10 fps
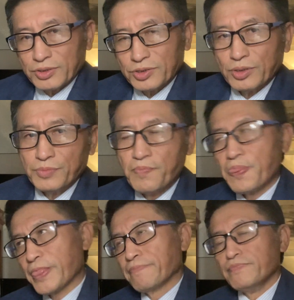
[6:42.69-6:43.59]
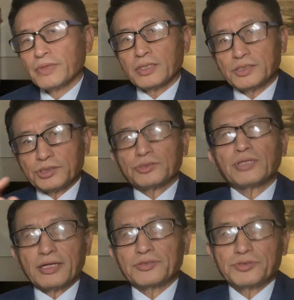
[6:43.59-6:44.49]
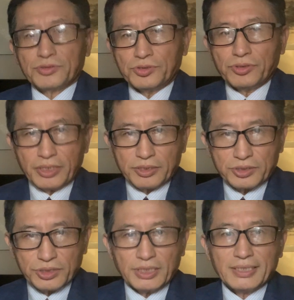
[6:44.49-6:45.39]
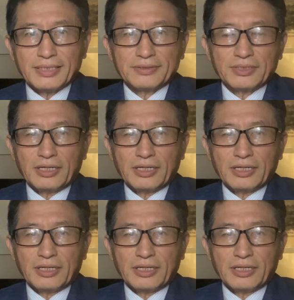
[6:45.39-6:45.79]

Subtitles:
So just that you understand,